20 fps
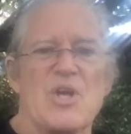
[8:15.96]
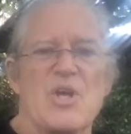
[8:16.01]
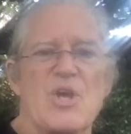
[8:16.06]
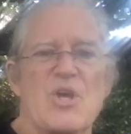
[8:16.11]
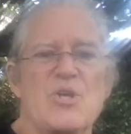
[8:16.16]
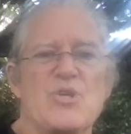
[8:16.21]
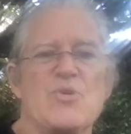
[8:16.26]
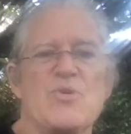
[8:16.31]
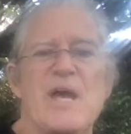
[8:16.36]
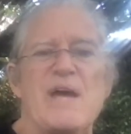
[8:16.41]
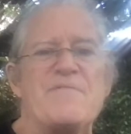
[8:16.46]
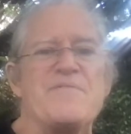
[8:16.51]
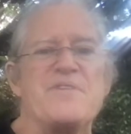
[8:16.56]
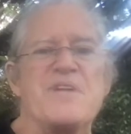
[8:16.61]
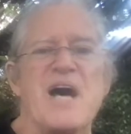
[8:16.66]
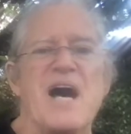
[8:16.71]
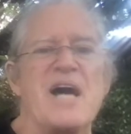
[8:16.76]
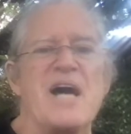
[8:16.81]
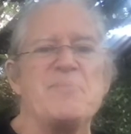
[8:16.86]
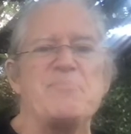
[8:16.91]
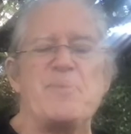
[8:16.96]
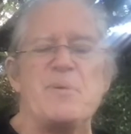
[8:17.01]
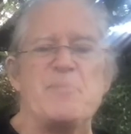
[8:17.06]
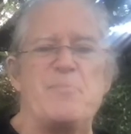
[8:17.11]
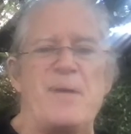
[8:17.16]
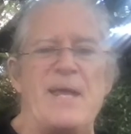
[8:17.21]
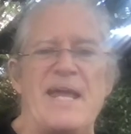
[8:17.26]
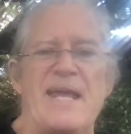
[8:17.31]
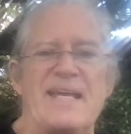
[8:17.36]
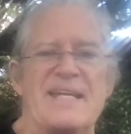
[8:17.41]
"You have not been
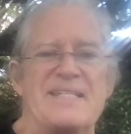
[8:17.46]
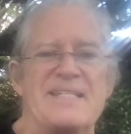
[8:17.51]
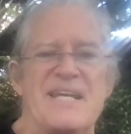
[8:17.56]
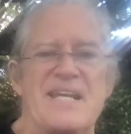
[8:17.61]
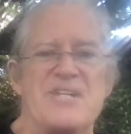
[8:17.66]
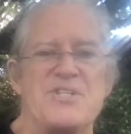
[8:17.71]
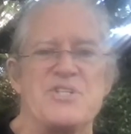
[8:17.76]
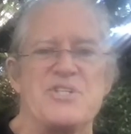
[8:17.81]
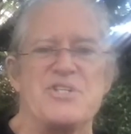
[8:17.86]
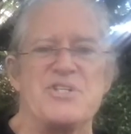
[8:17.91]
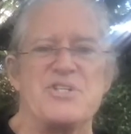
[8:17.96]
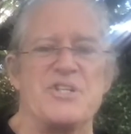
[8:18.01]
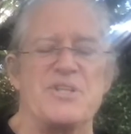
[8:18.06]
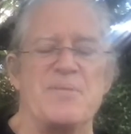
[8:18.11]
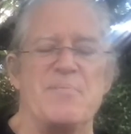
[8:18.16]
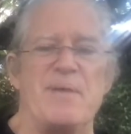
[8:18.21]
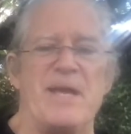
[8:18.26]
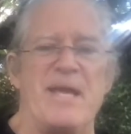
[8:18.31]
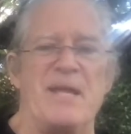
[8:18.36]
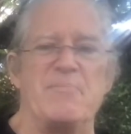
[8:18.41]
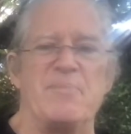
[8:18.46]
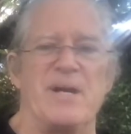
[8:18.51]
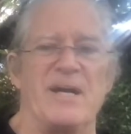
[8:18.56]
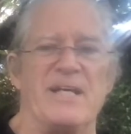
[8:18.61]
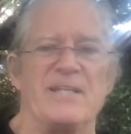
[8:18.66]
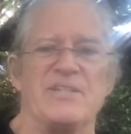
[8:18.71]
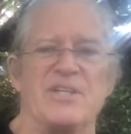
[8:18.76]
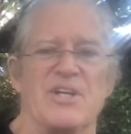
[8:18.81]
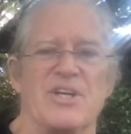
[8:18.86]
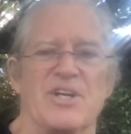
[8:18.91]
paying attention to the man
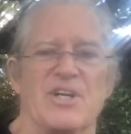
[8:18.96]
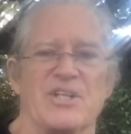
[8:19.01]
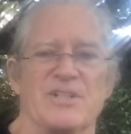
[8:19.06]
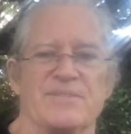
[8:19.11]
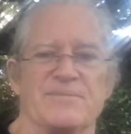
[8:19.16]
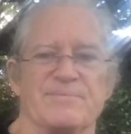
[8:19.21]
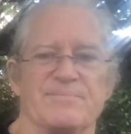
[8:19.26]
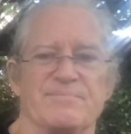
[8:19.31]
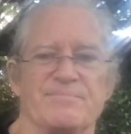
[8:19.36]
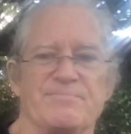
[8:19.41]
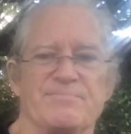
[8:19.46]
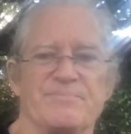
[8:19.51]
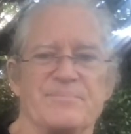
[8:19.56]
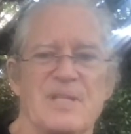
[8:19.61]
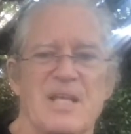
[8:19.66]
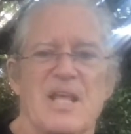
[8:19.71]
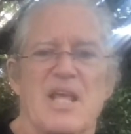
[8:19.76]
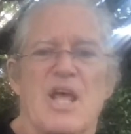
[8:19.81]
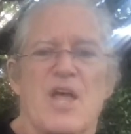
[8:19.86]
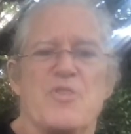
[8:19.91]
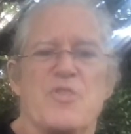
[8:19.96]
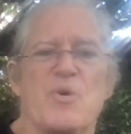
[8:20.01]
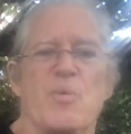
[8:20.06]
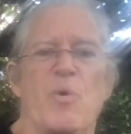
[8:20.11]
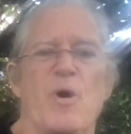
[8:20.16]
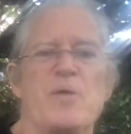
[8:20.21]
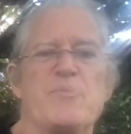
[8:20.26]
behind the curtain, the one